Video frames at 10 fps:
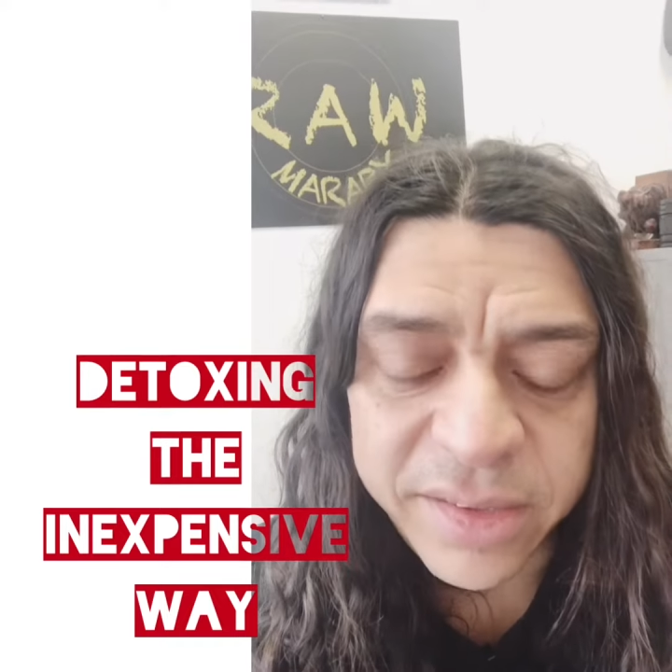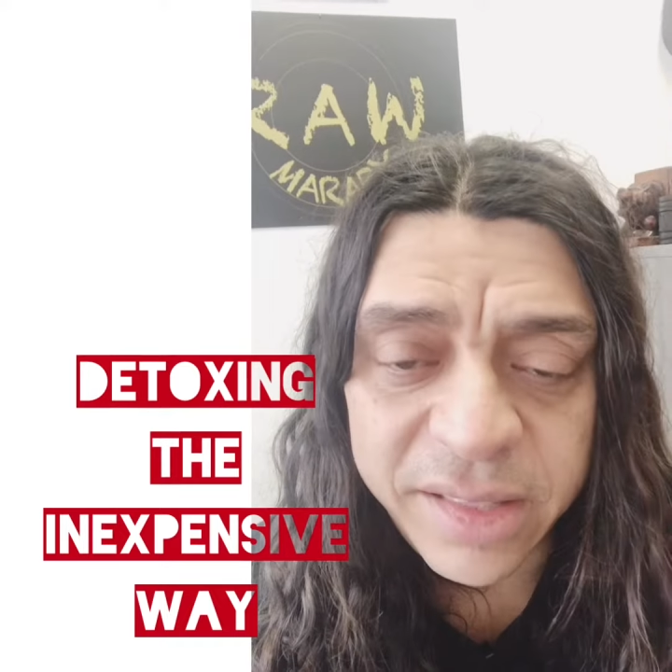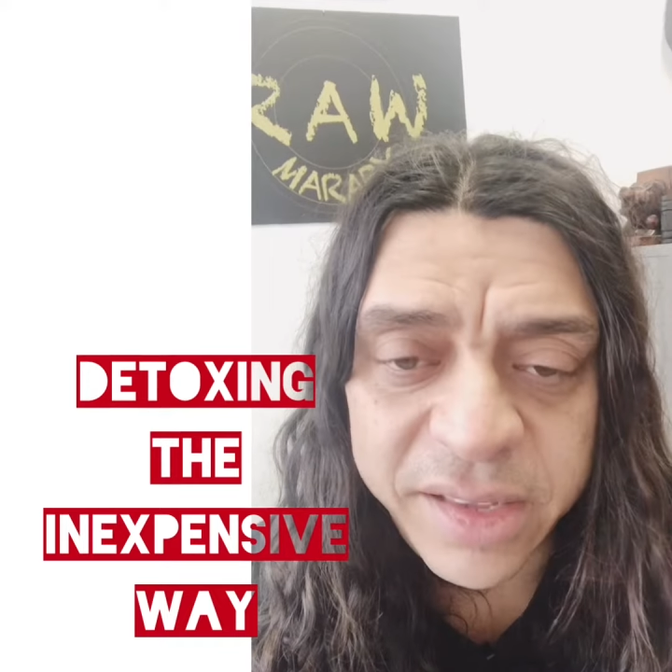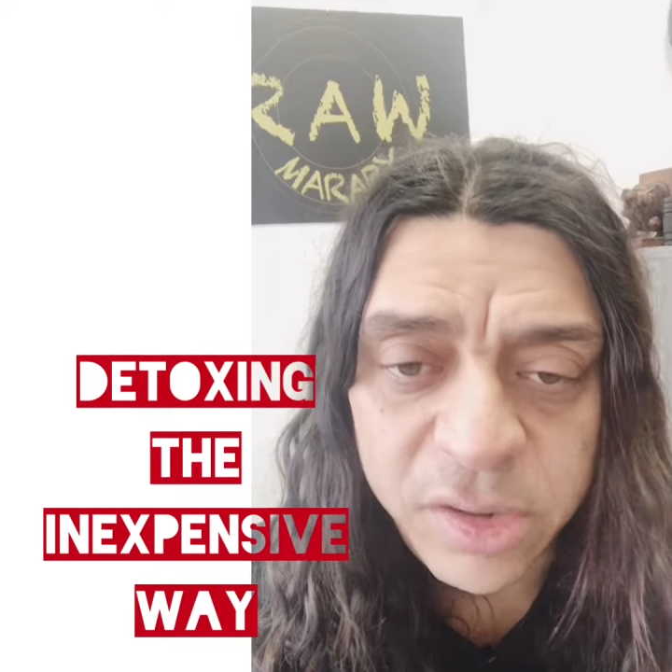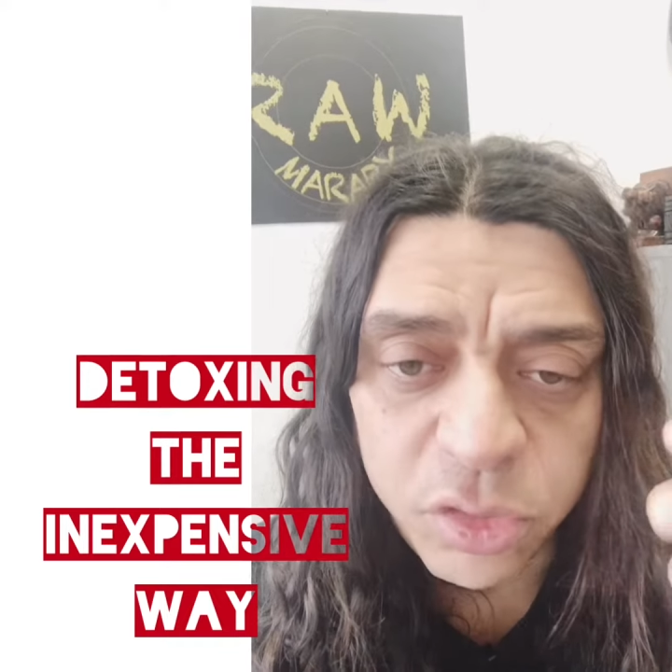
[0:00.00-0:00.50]

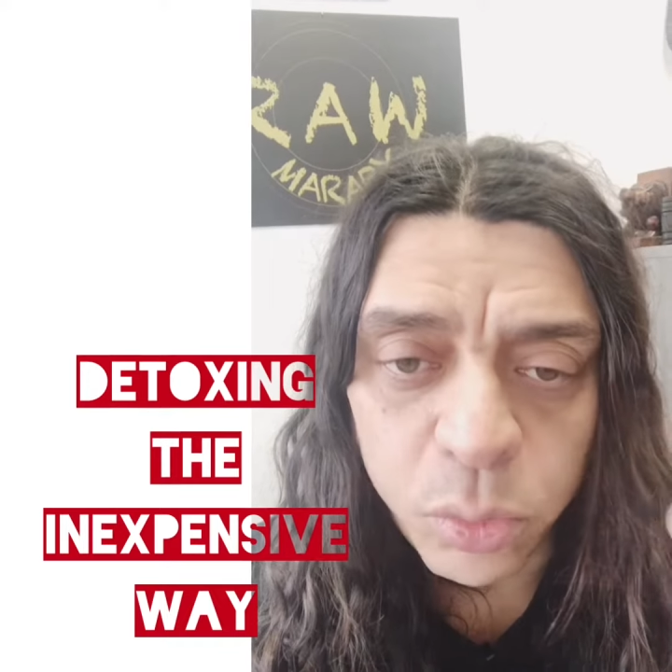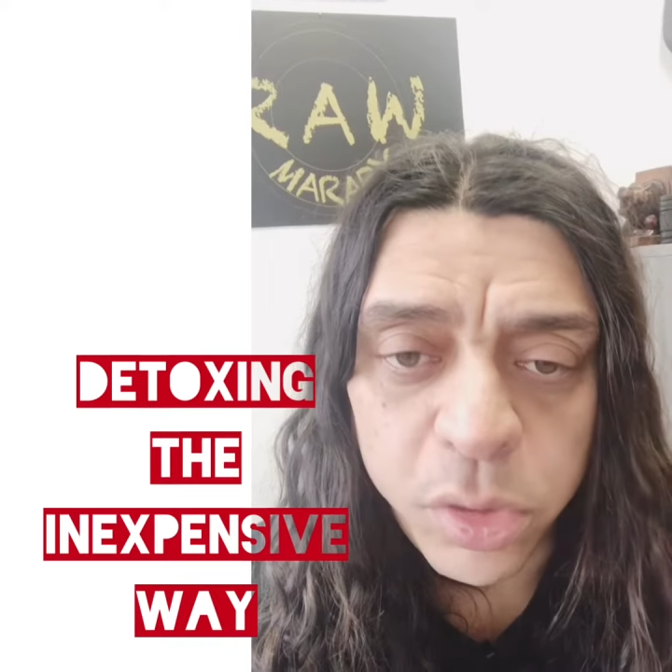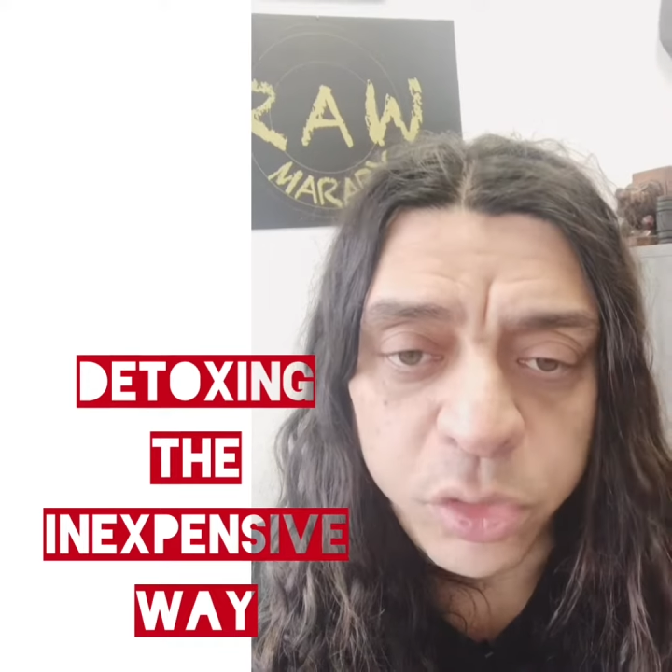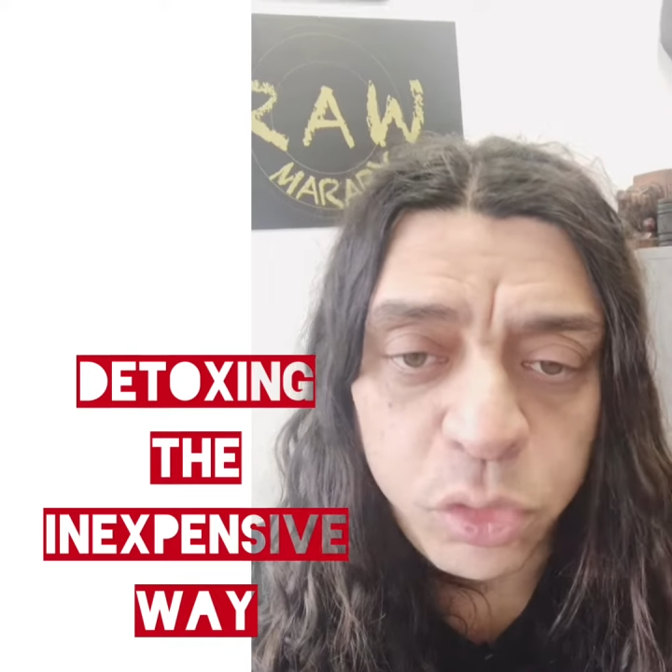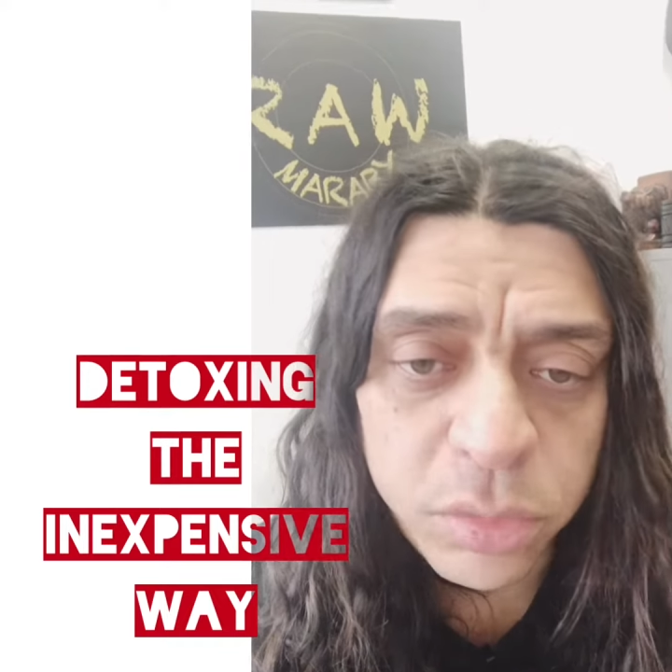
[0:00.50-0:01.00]
Get the kidneys to
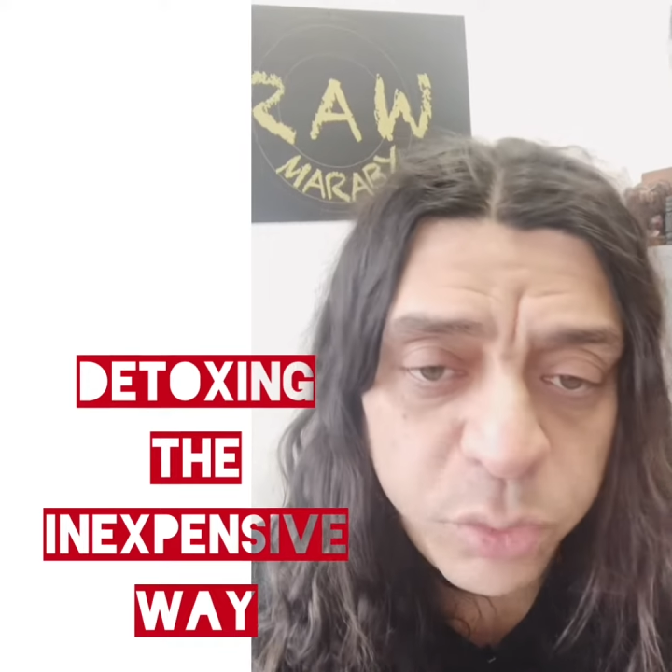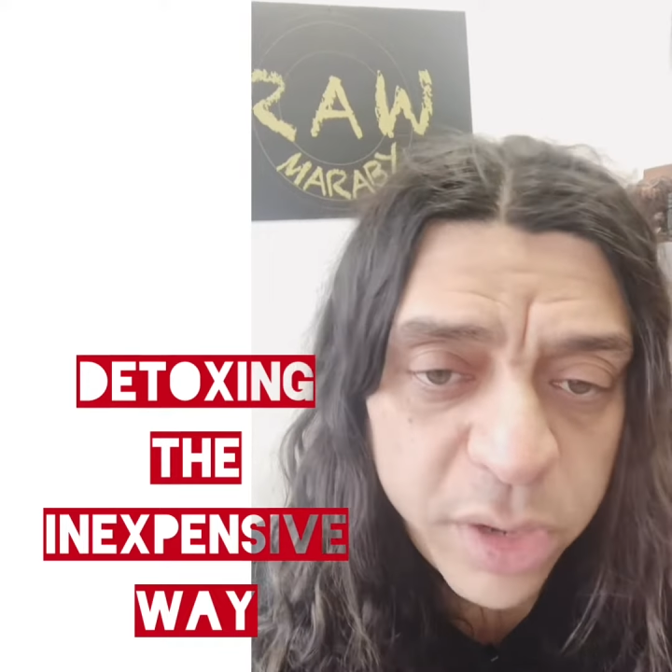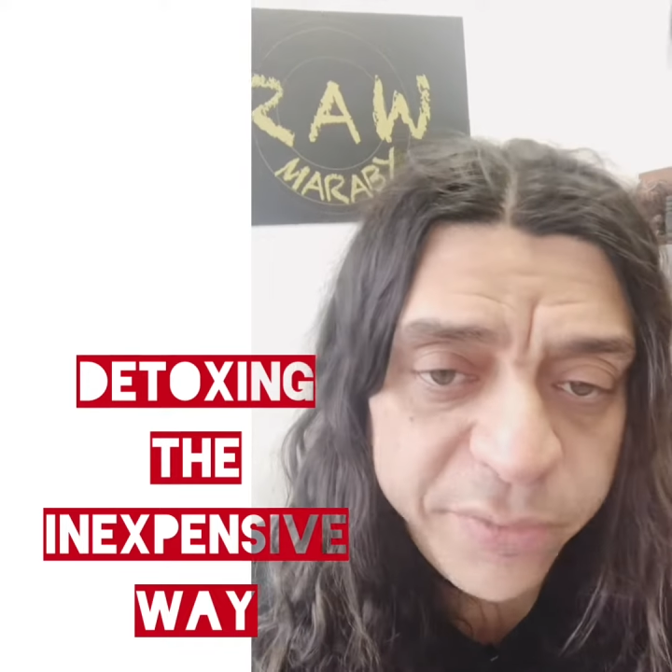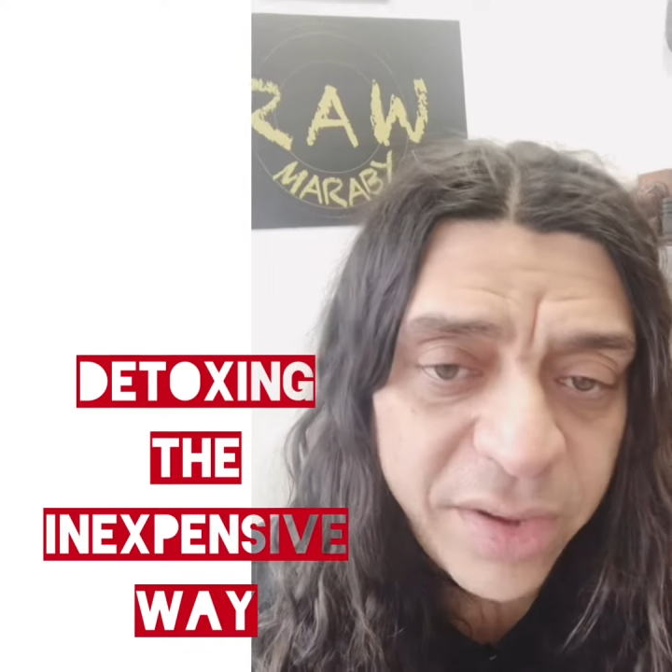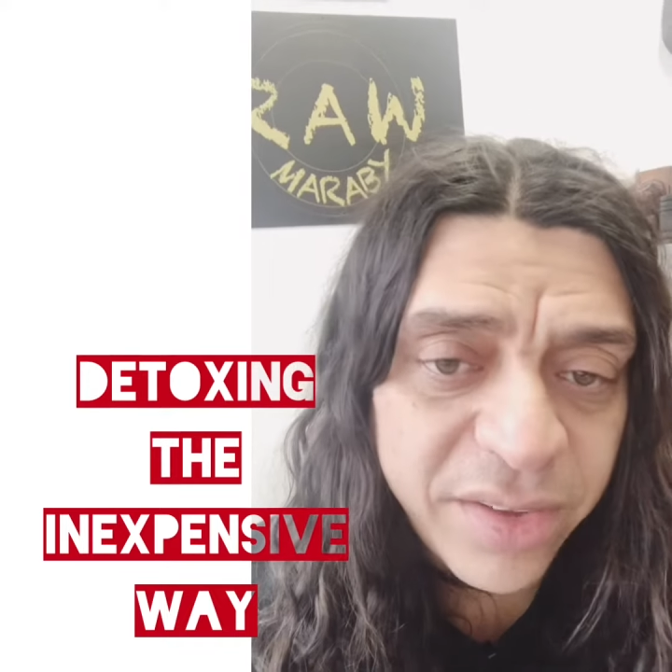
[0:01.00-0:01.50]
work. Do some
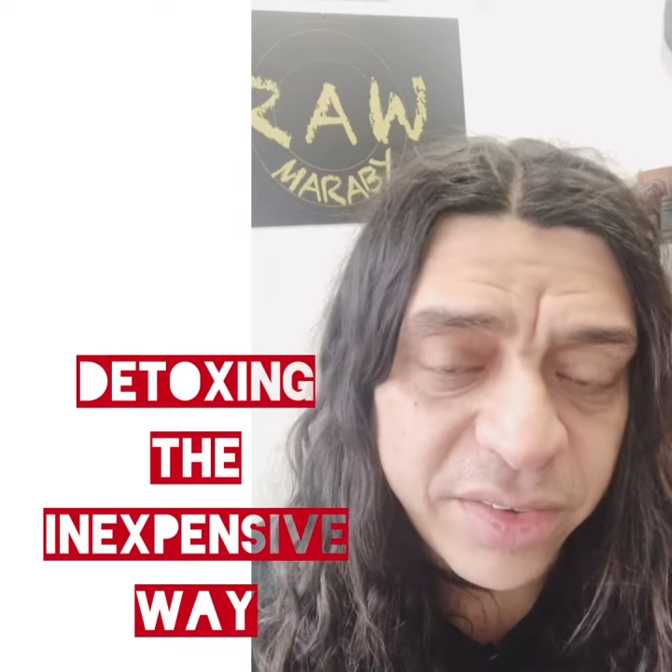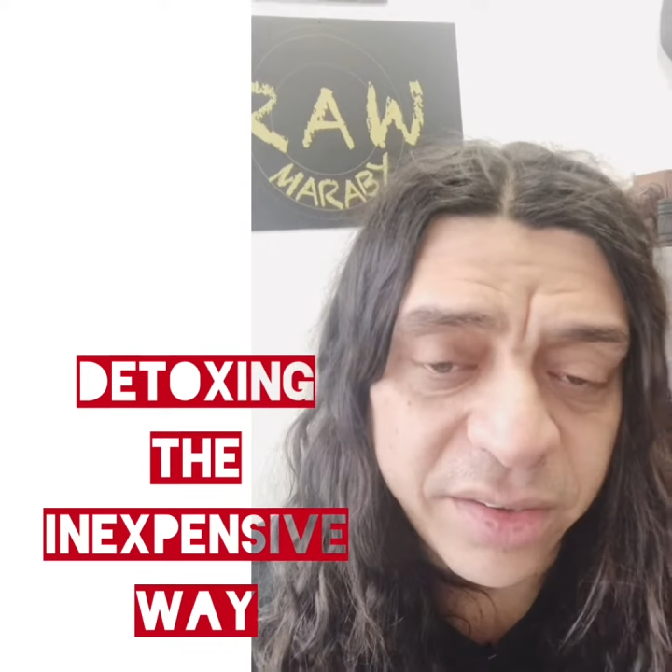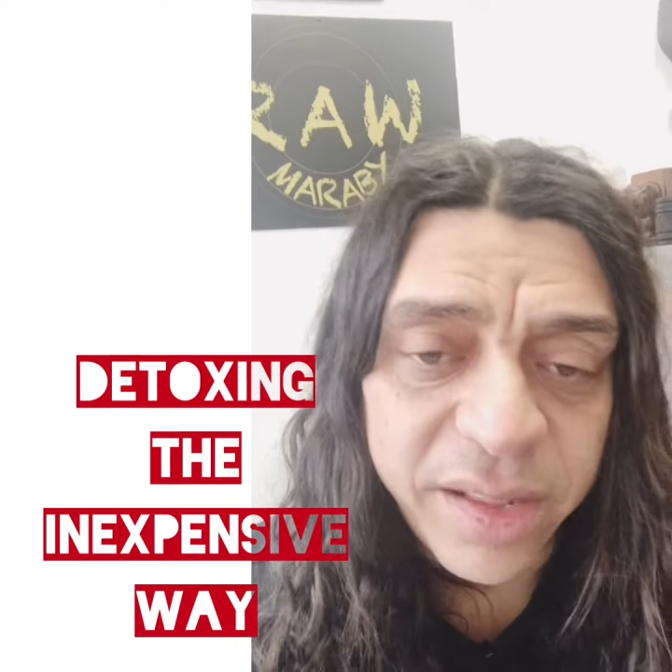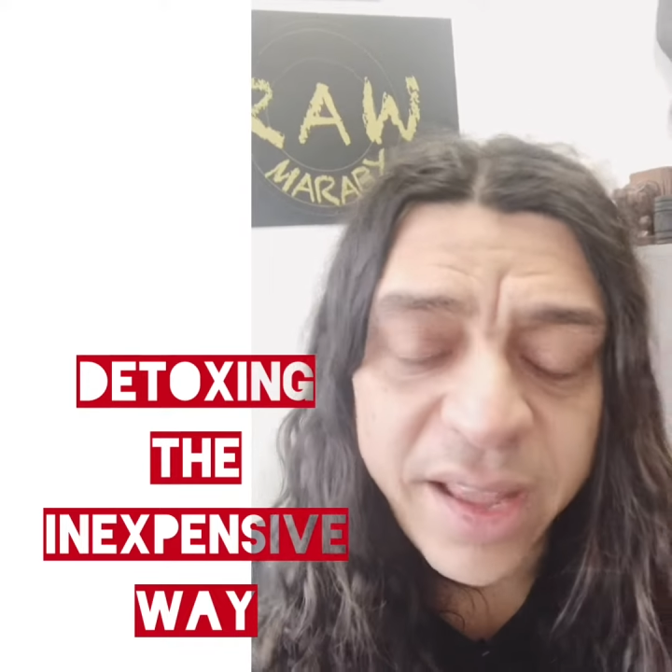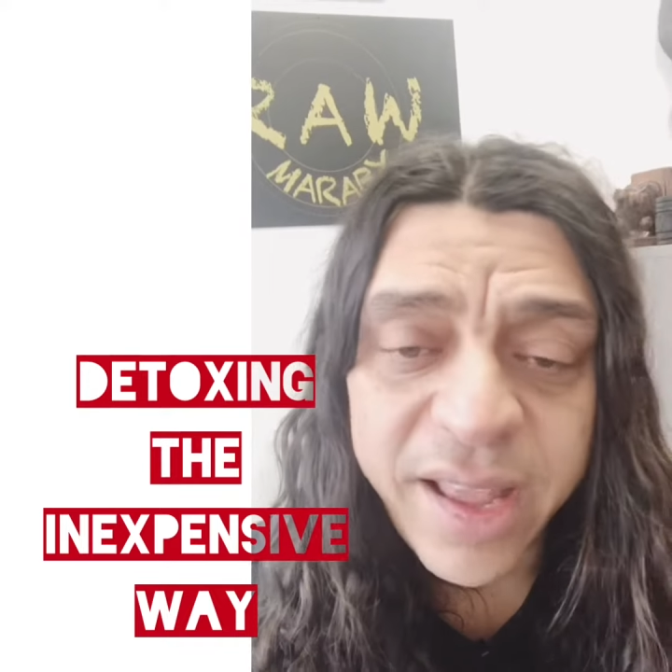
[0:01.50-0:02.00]
dry fasting.